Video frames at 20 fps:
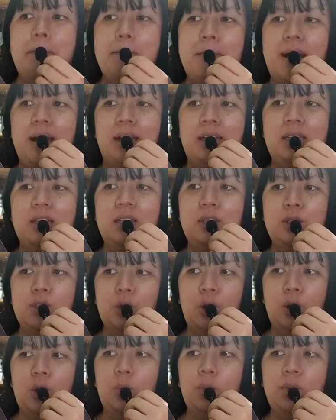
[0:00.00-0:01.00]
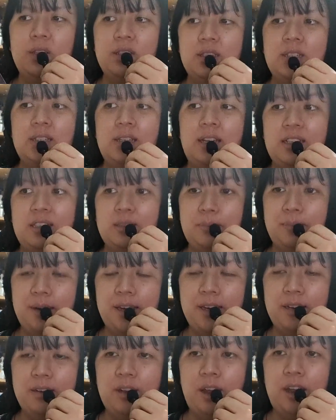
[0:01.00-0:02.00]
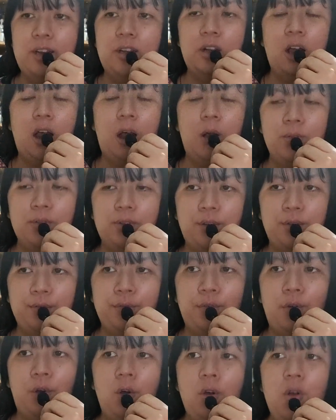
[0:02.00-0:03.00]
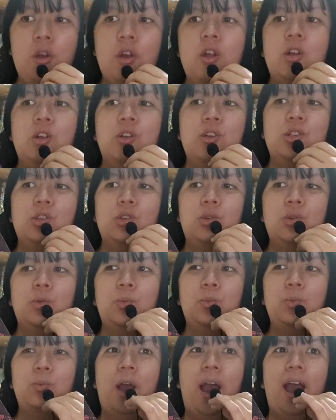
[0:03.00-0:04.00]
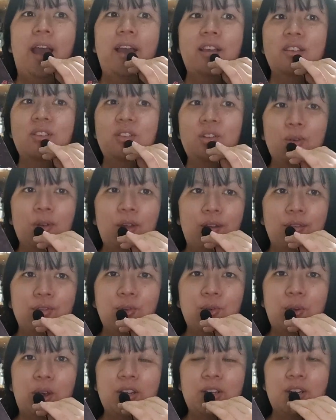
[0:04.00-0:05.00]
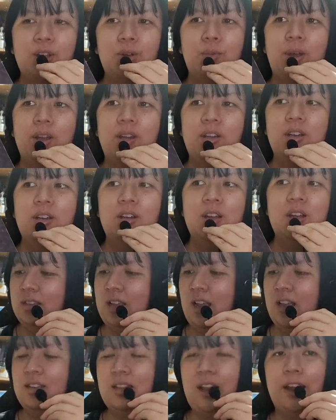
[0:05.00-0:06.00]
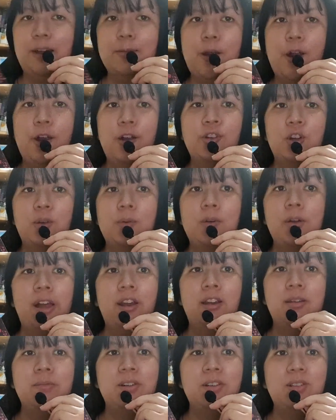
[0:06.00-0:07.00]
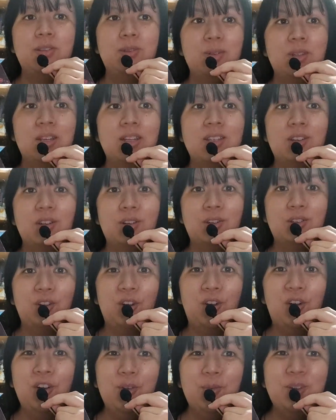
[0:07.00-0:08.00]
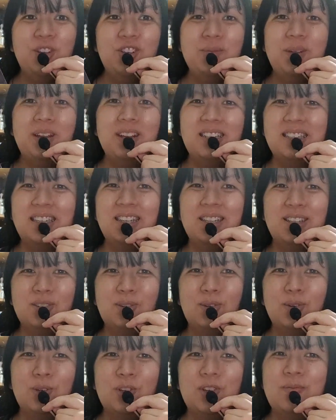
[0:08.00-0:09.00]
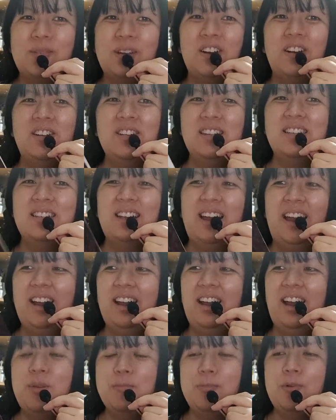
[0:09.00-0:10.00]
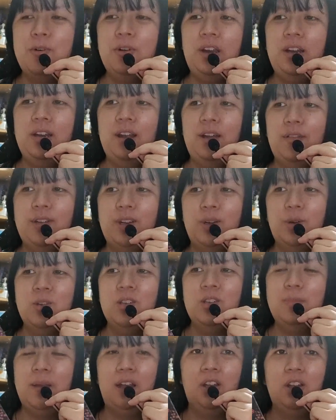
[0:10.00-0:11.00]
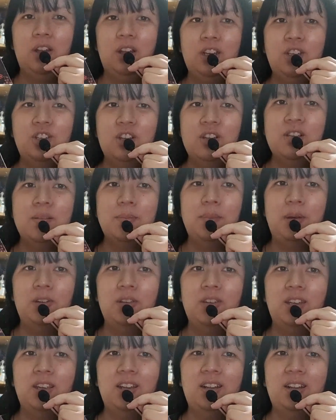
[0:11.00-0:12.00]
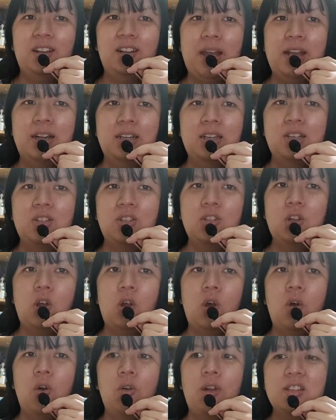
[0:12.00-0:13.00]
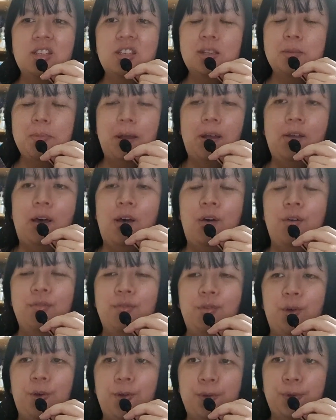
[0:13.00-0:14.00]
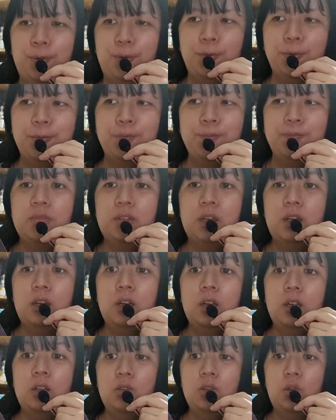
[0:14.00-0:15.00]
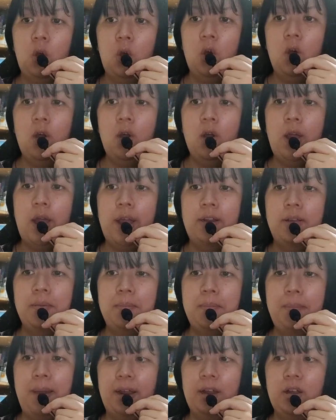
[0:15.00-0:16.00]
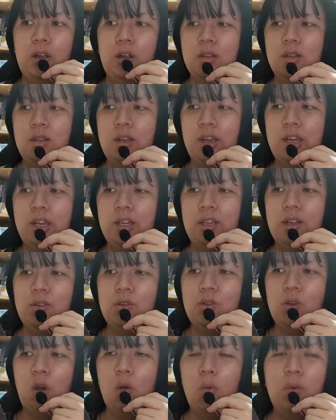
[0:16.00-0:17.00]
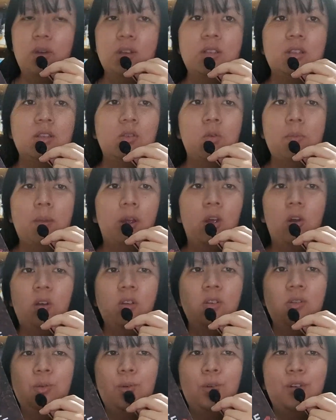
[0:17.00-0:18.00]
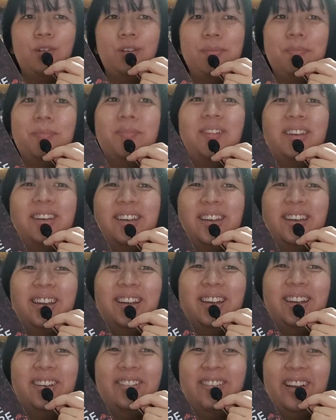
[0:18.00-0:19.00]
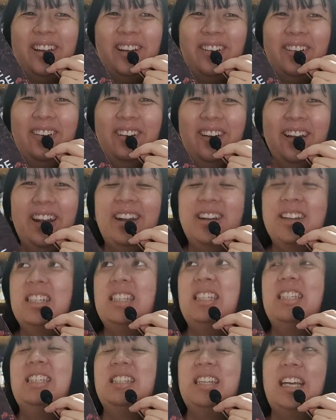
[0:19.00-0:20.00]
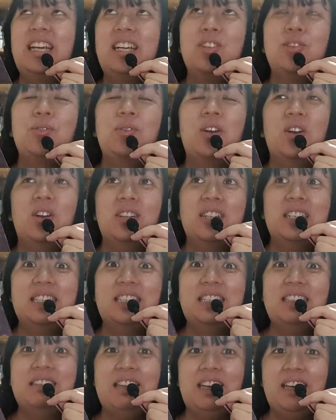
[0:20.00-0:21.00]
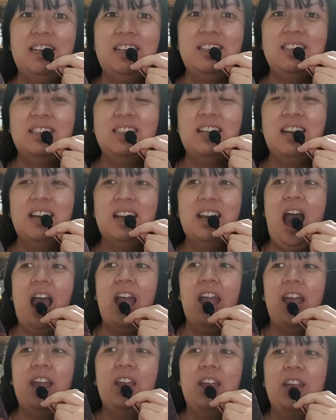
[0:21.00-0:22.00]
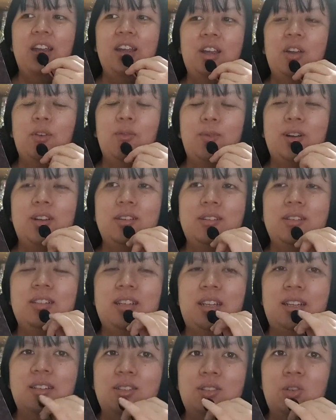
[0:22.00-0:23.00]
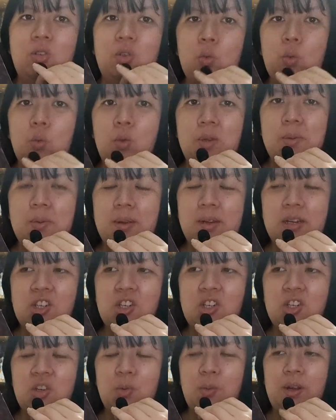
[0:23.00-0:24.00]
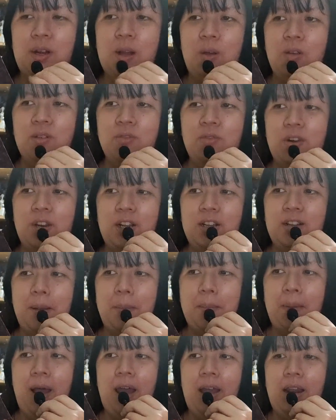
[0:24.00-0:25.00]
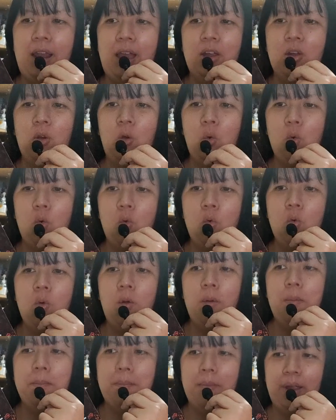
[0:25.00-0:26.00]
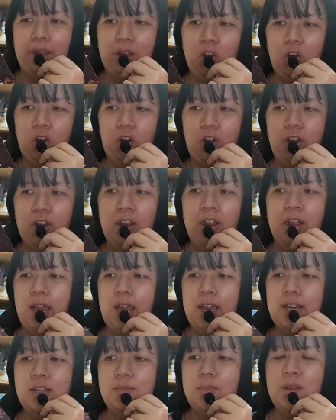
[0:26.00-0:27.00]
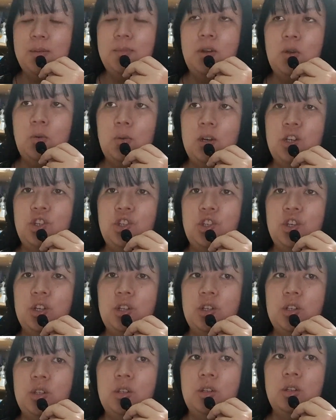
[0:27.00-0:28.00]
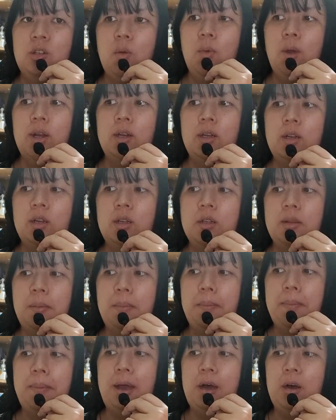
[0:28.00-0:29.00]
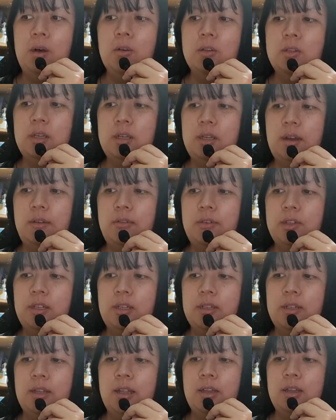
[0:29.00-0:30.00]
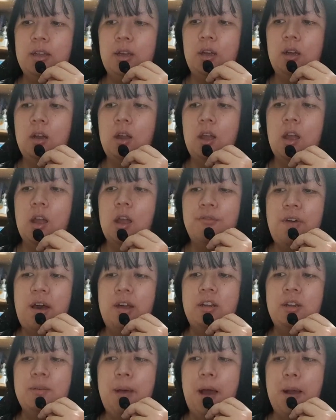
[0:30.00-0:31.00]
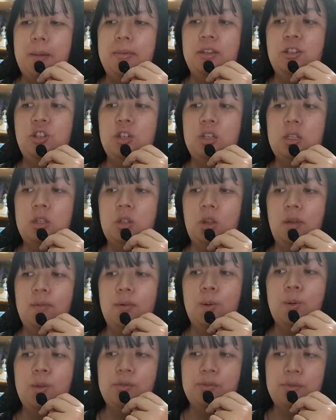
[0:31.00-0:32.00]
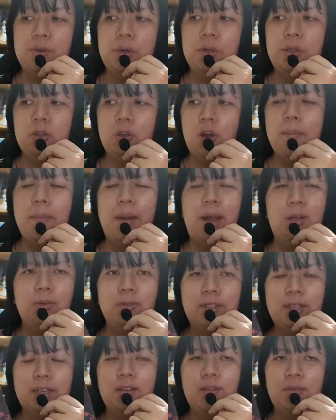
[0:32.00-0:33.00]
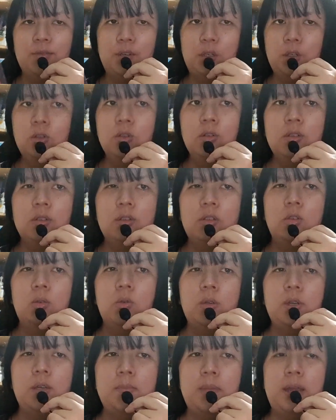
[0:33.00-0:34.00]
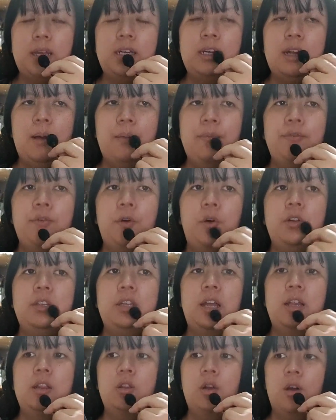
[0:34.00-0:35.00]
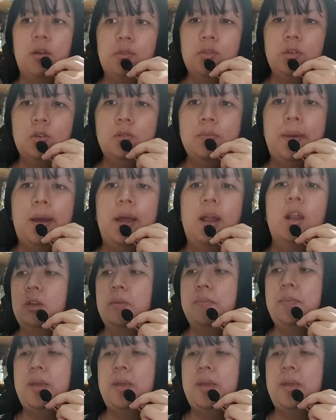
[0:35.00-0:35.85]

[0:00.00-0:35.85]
Maggie saw wasn't explained and accounted for. So I still have no idea whether there's like paranormal elements to this or not, which makes it so good because it's like people can have their own speculations about it and it's not all spelled out for you. The door at the back, the hidden door was, oh my god, so creepy, oh my god. And the snakes, oh my god, the snakes. I was squeamish when I was reading that part, like oh my god. And it made me question whether the bells and everything that the father published in his novel was real or not, but I don't think it's real, so he made it up for that novel. But the